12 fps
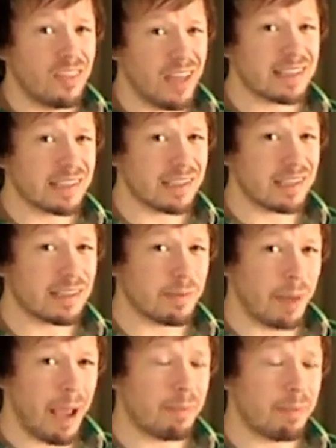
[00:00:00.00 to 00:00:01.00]
That didn't end
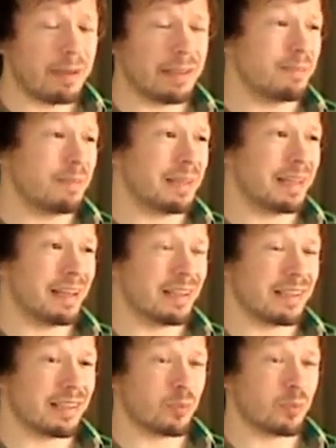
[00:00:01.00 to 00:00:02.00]
up happening
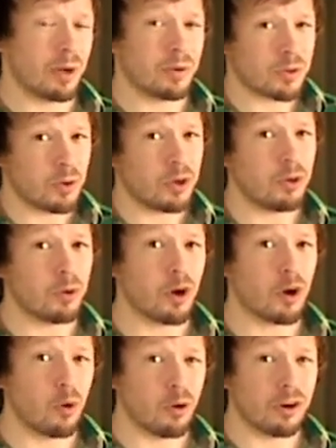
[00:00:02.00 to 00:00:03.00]
because what I was going to
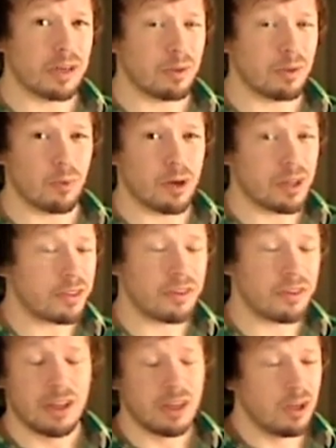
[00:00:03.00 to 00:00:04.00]
record it
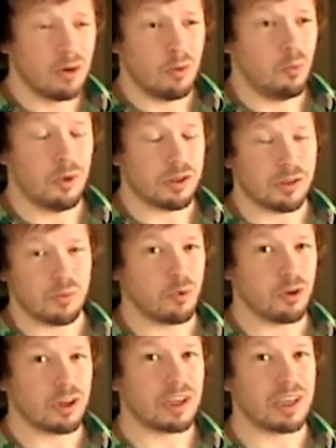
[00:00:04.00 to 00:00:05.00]
with
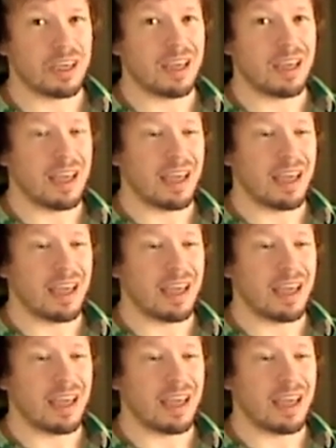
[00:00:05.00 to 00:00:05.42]
wasn't working,